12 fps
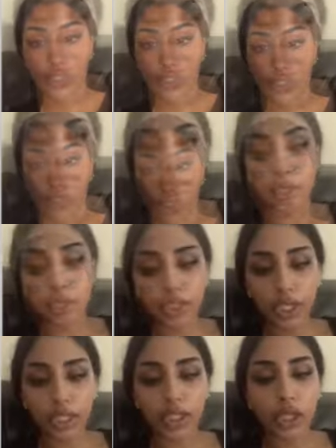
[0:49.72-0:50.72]
Merck
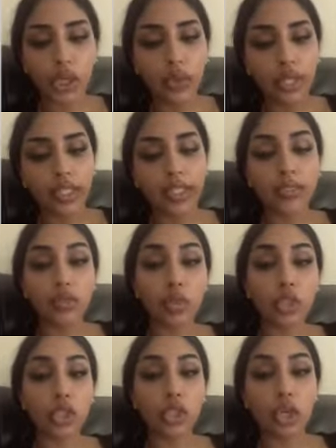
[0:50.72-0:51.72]
Co. Inc. is one
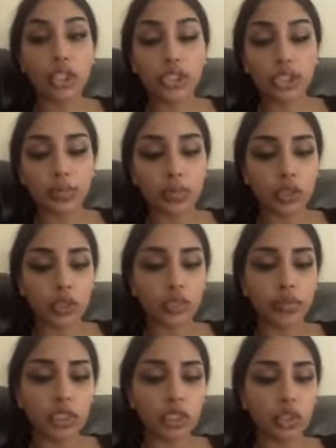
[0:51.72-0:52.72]
of the largest
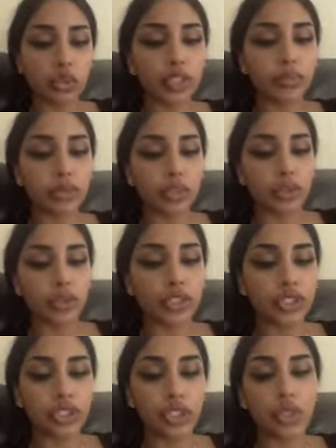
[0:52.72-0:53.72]
prescription drug
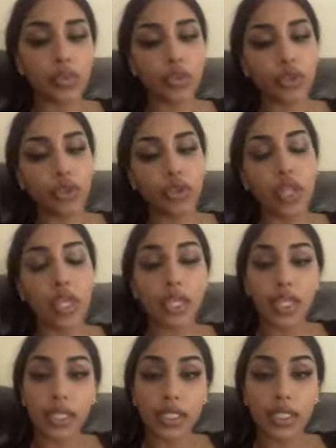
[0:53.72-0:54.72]
producers in the world,
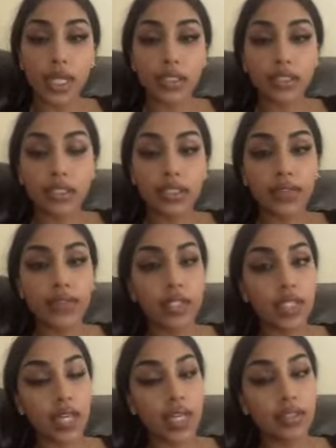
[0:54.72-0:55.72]
and in
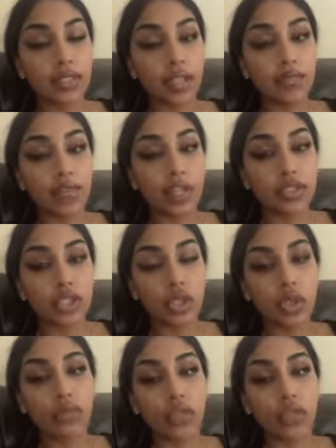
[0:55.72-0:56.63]
1978 they invested over